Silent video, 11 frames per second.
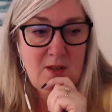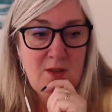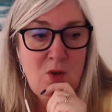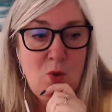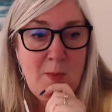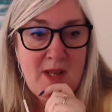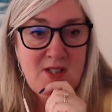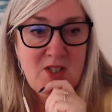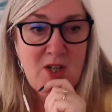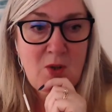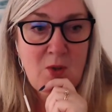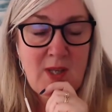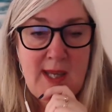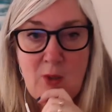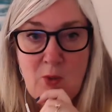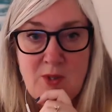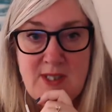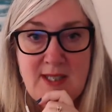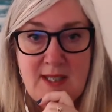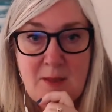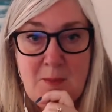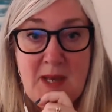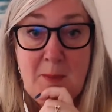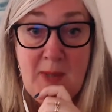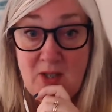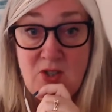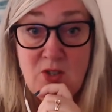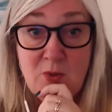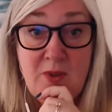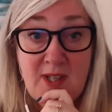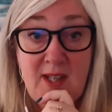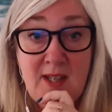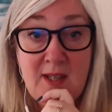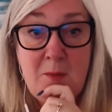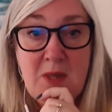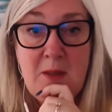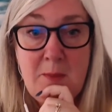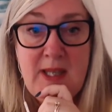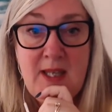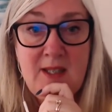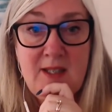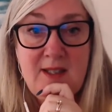no matter how chaotic my personal thinking might be,